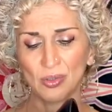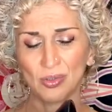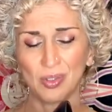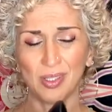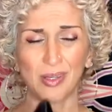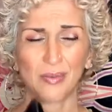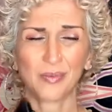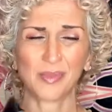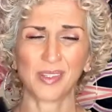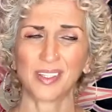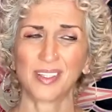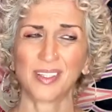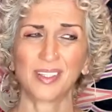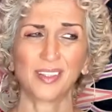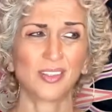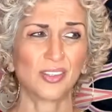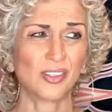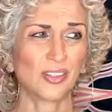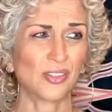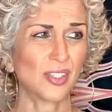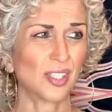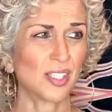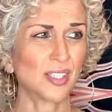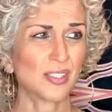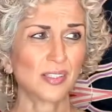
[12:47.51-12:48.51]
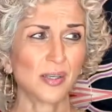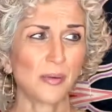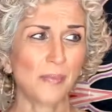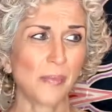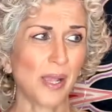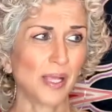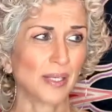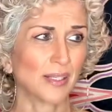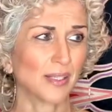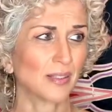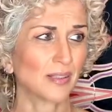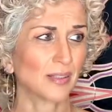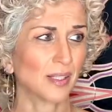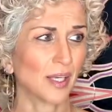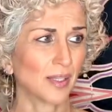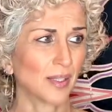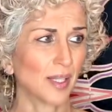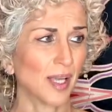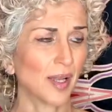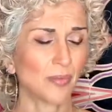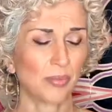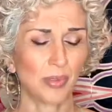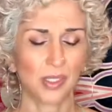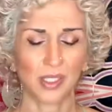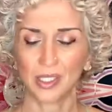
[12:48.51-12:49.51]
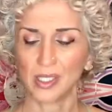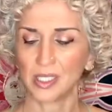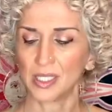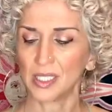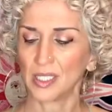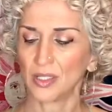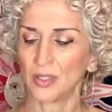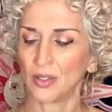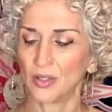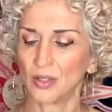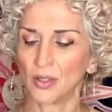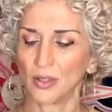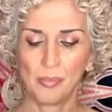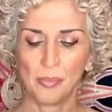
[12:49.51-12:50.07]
And I'm thinking, dude, it's a magnet, not that big a deal.